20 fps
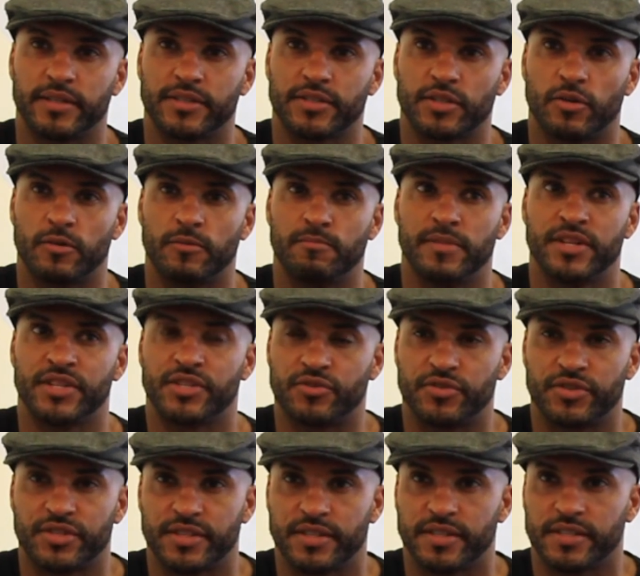So
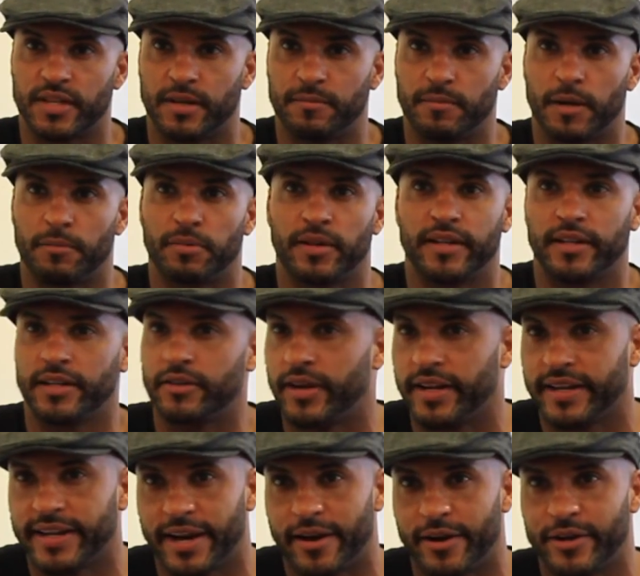Mistresses, I played a
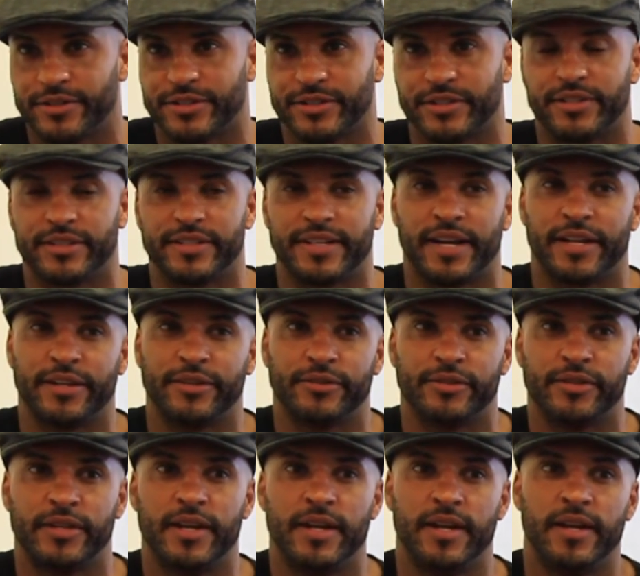great character in Daniel.